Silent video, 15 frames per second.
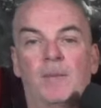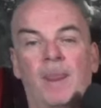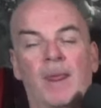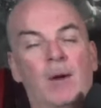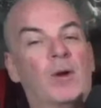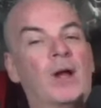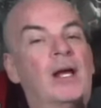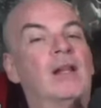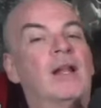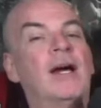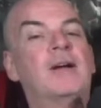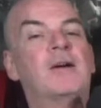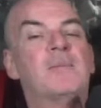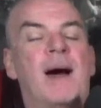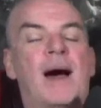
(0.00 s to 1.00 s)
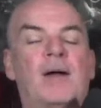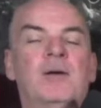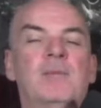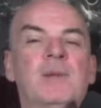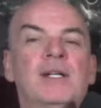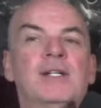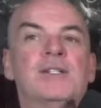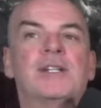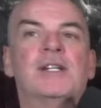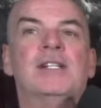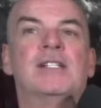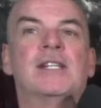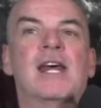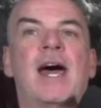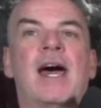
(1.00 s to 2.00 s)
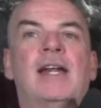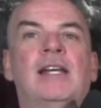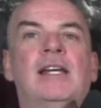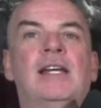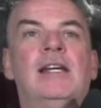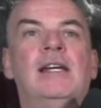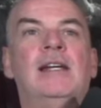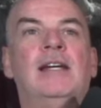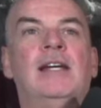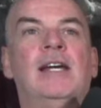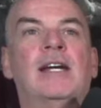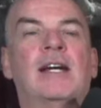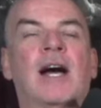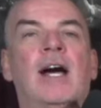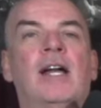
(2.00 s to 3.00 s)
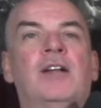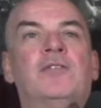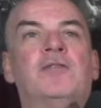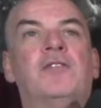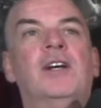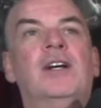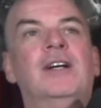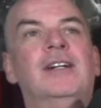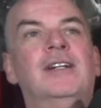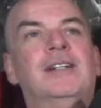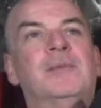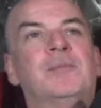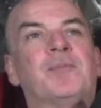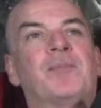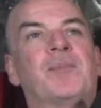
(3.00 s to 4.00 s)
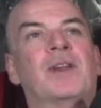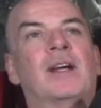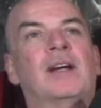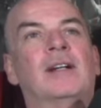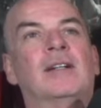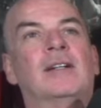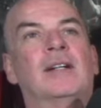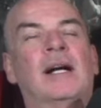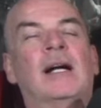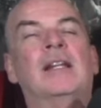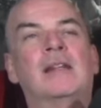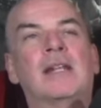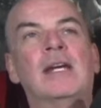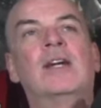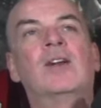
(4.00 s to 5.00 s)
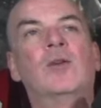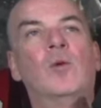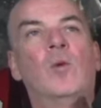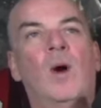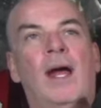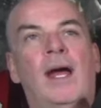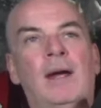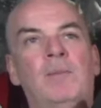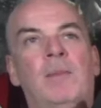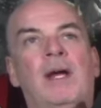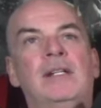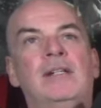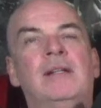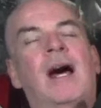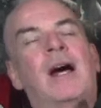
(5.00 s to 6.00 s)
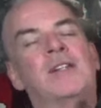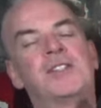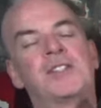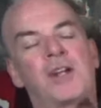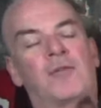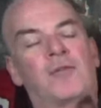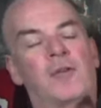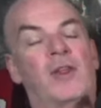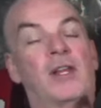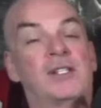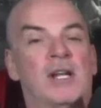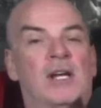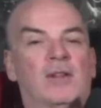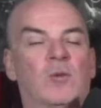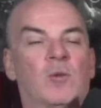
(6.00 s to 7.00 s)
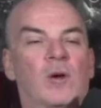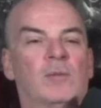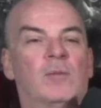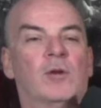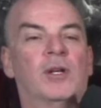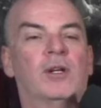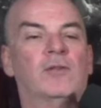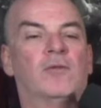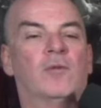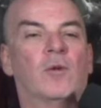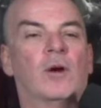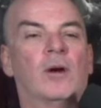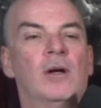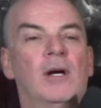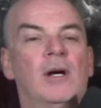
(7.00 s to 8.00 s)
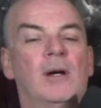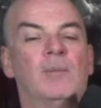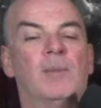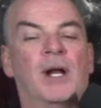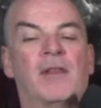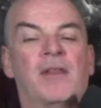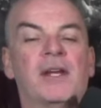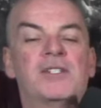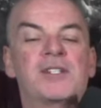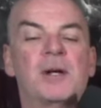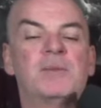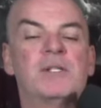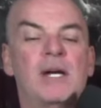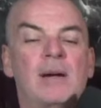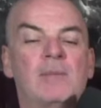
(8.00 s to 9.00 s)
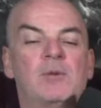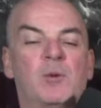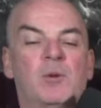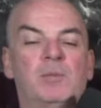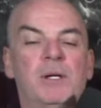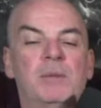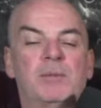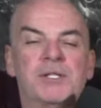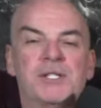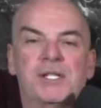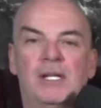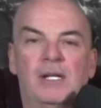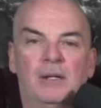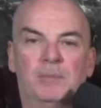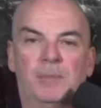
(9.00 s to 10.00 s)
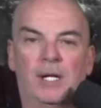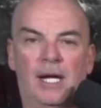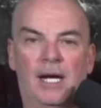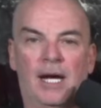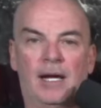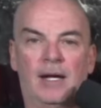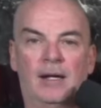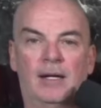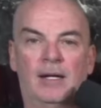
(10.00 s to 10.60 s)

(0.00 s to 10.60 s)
And what I like about him is is that he he kind of I think in a way may not suffer, that's not the word I'm looking for, but I think sometimes when people see him play,